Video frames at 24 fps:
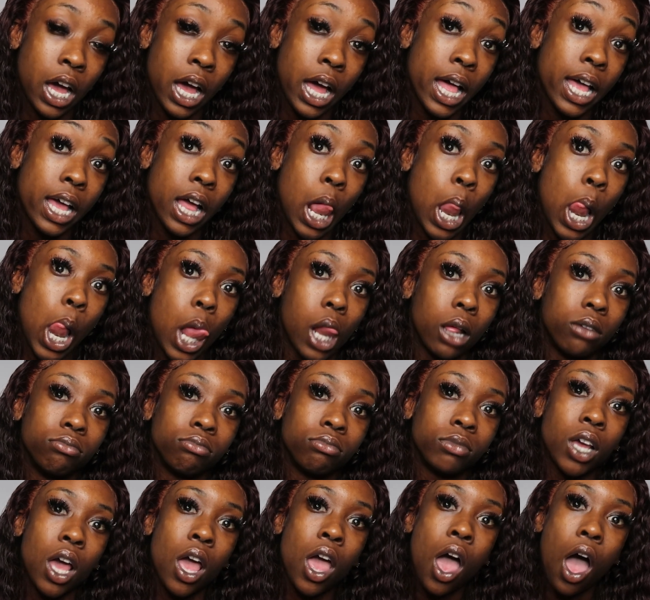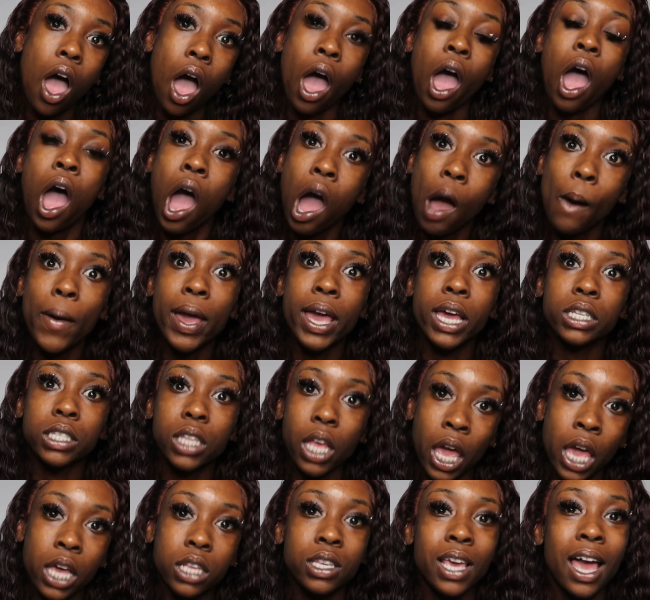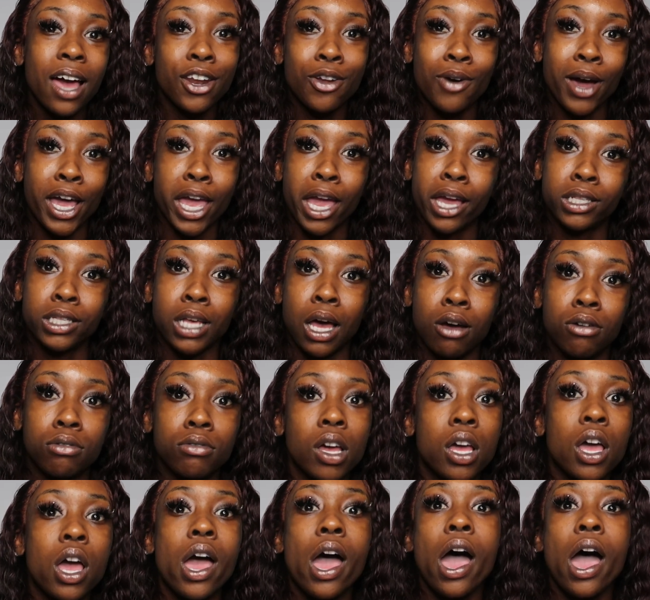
I always y'all know I can't talk.